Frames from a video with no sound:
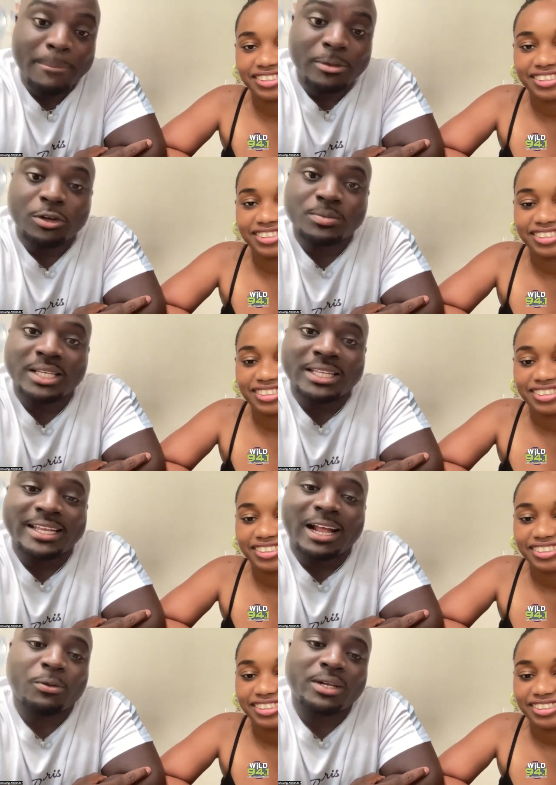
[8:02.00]
Speaker 1: you know what I'm saying?
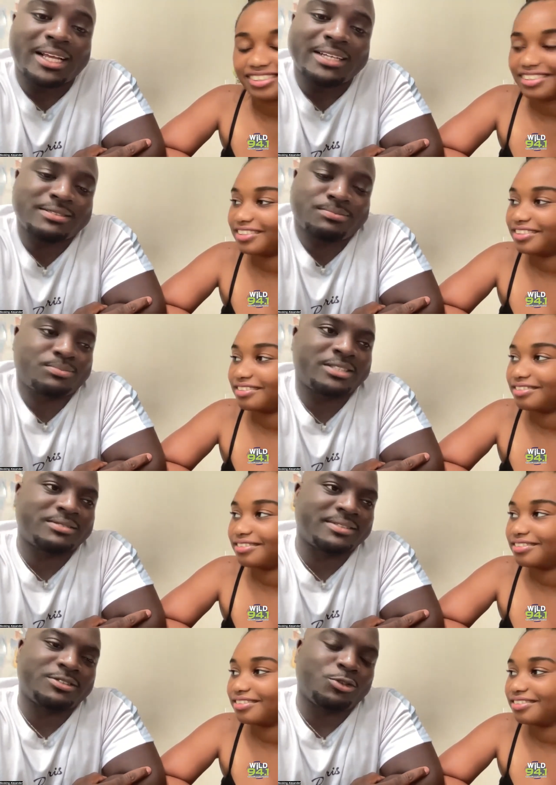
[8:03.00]
Then I realized
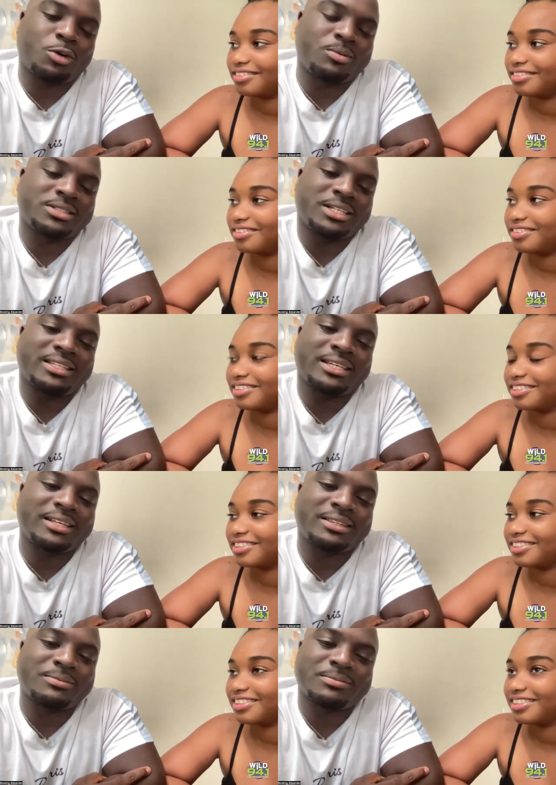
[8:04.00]
it's normal. It's nothing. Ain't
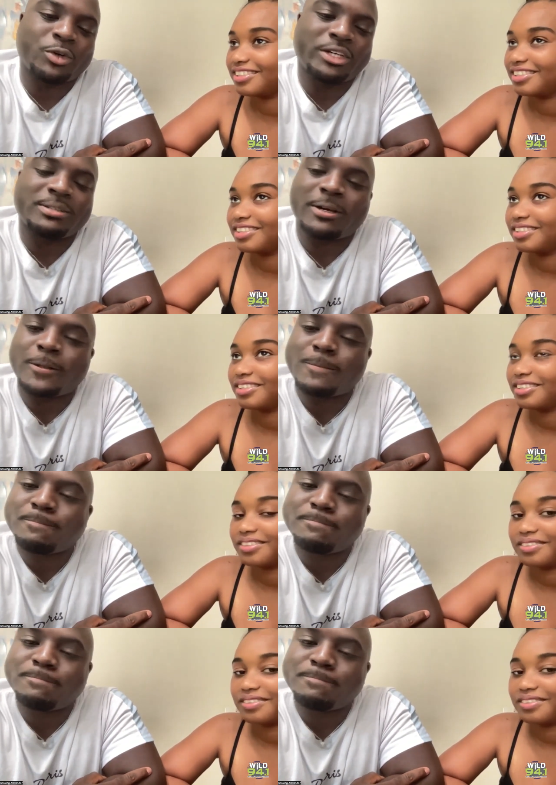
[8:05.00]
nothing crazy about it.